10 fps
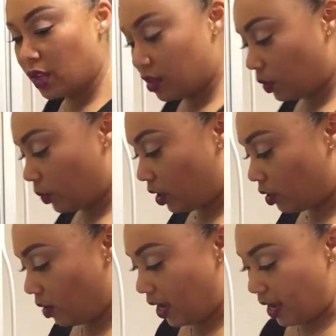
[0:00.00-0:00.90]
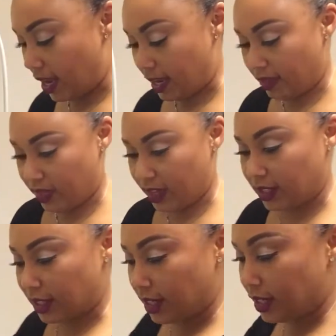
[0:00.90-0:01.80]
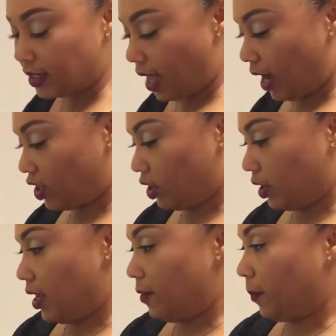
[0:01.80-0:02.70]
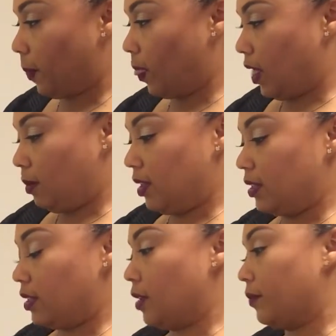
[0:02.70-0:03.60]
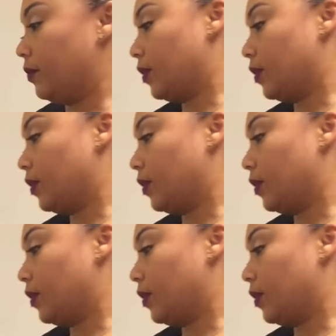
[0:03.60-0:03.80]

So we're going to go ahead, and this is actually, let me see,